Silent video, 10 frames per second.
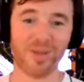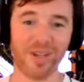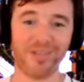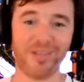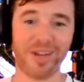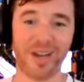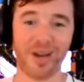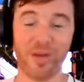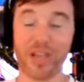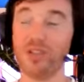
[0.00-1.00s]
But
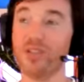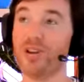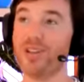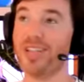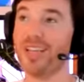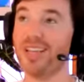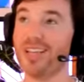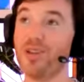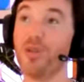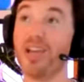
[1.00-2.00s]
we actually started taking
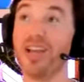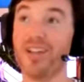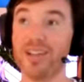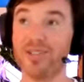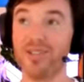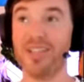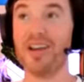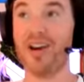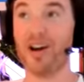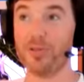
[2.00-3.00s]
Korean classes in
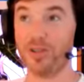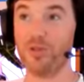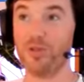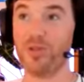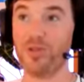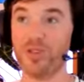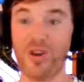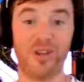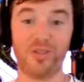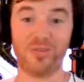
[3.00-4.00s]
the office, which was
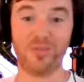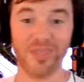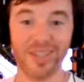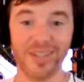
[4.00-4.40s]
awesome